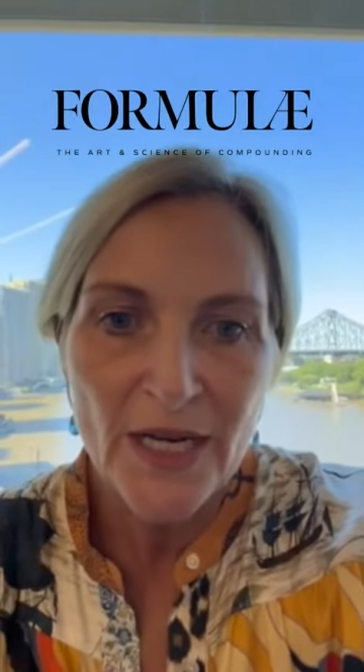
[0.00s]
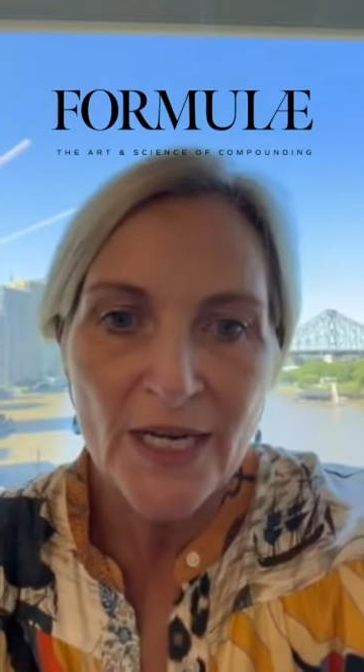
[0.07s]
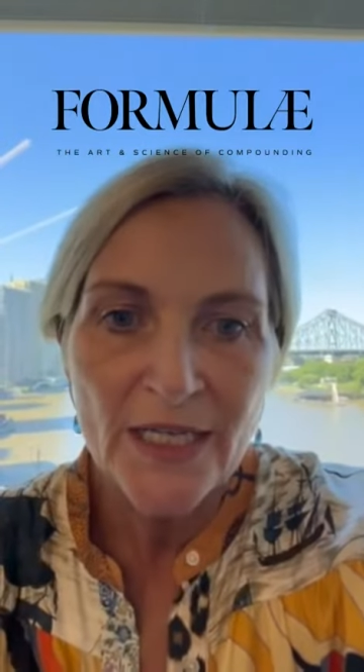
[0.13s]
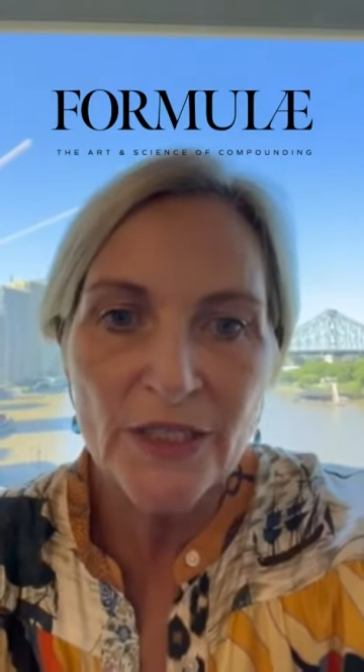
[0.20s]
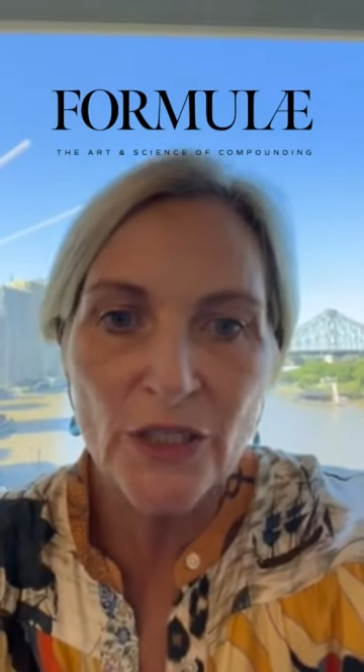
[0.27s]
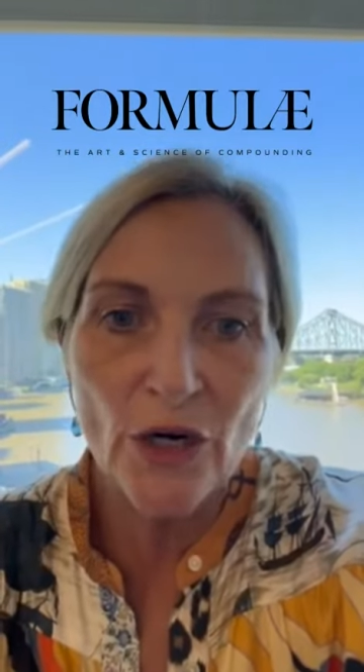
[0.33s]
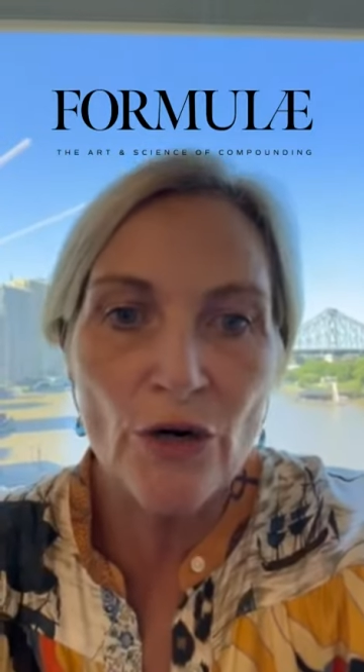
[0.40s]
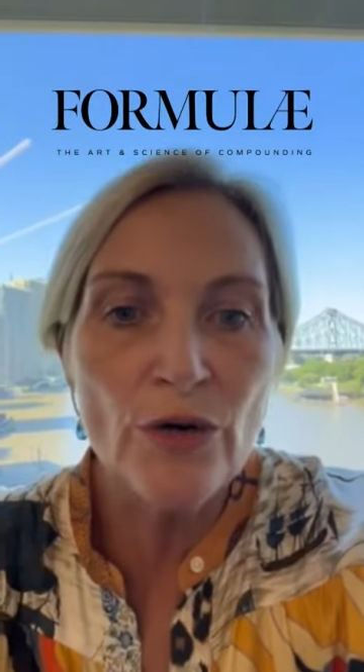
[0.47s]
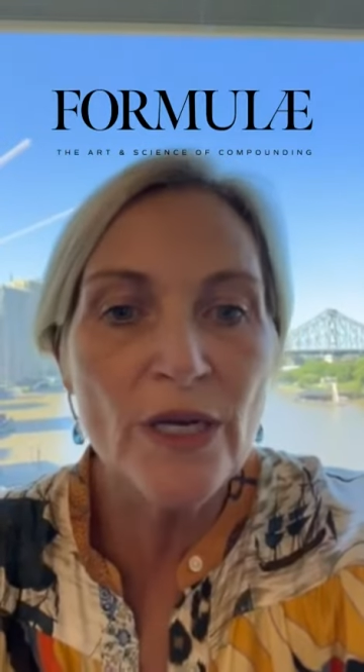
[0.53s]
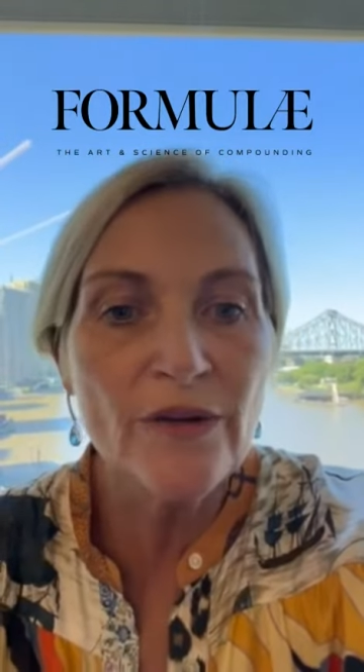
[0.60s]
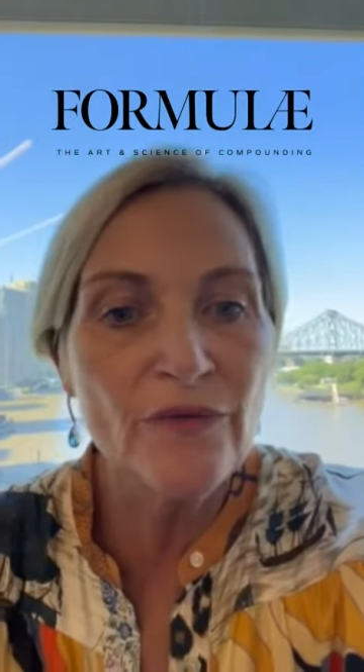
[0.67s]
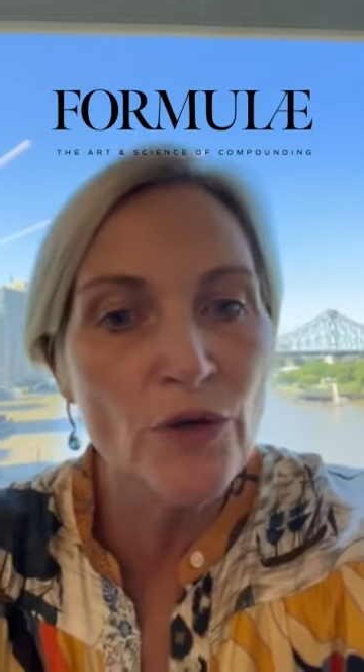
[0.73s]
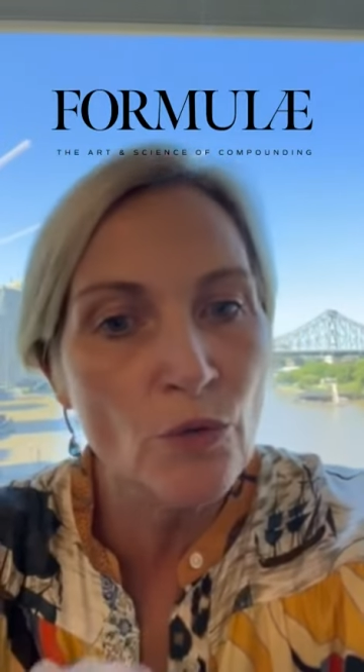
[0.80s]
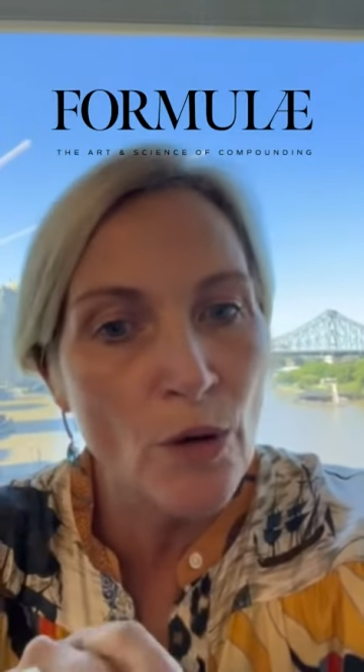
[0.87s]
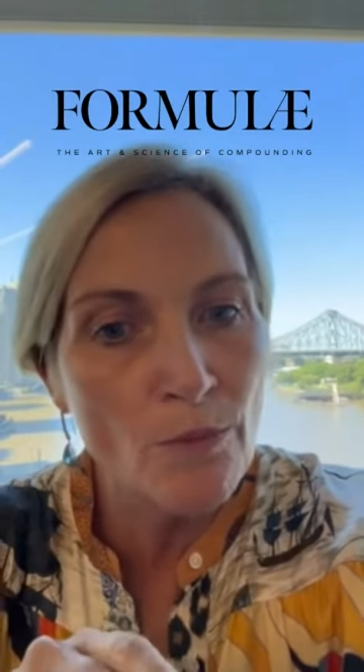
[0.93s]
So, if
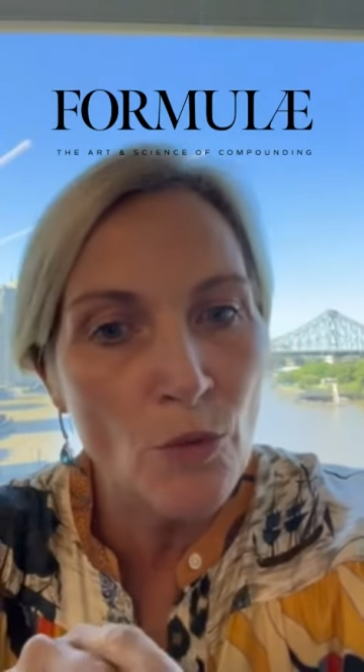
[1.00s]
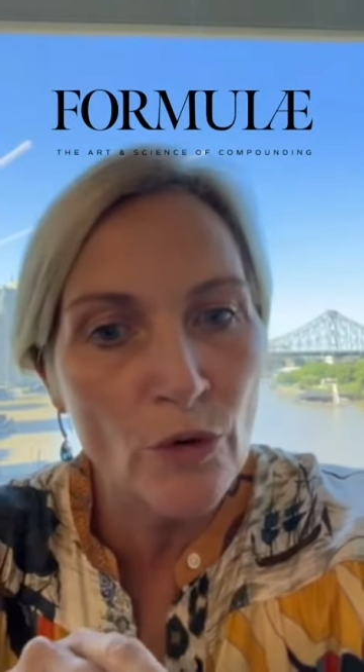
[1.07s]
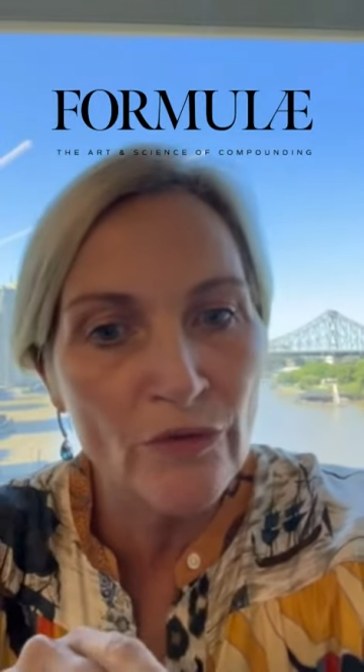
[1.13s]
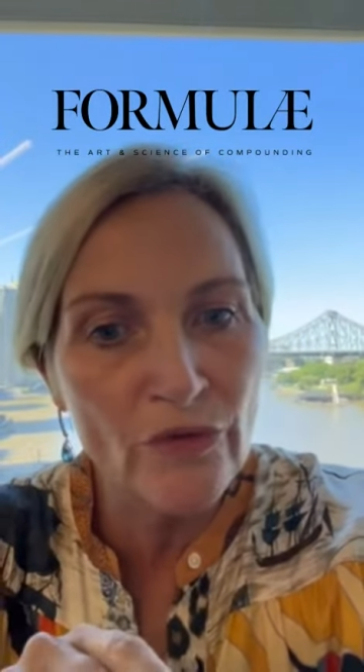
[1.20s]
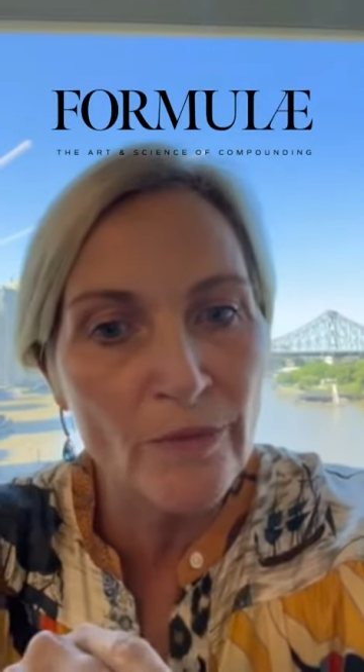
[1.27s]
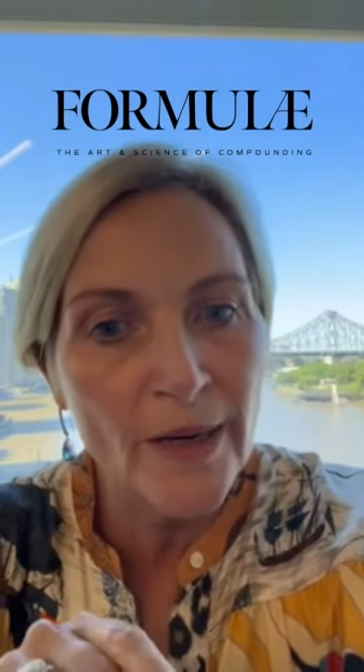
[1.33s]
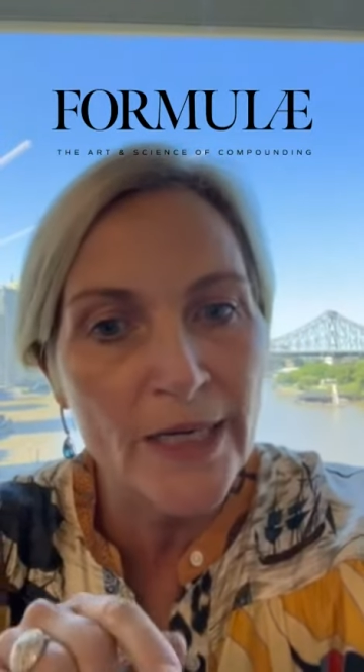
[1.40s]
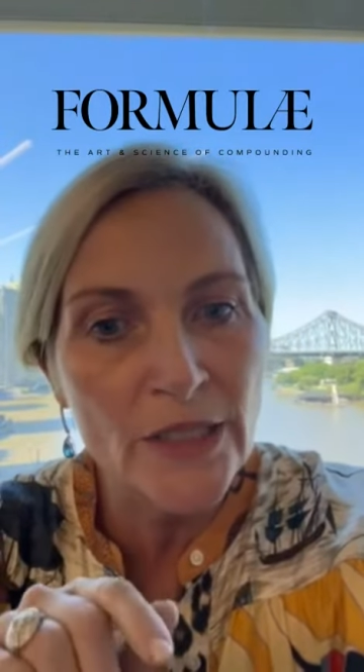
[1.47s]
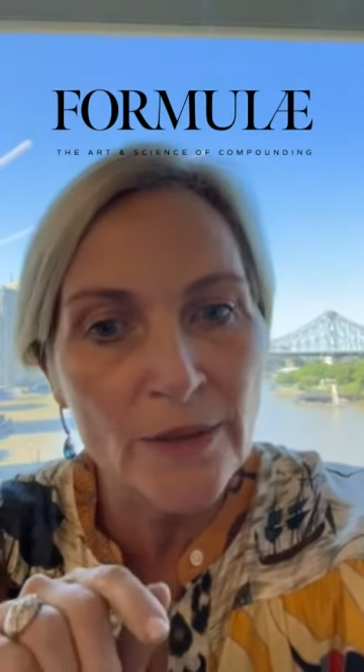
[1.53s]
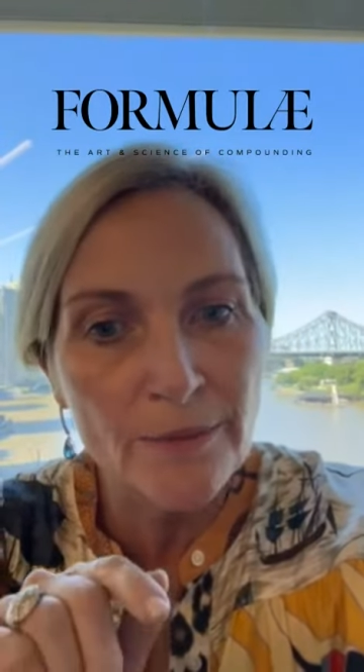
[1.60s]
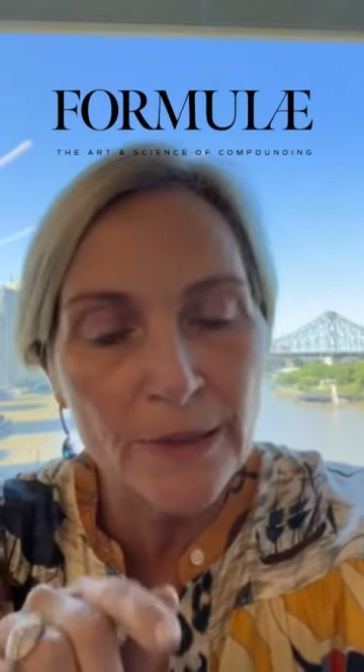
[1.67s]
you want more information,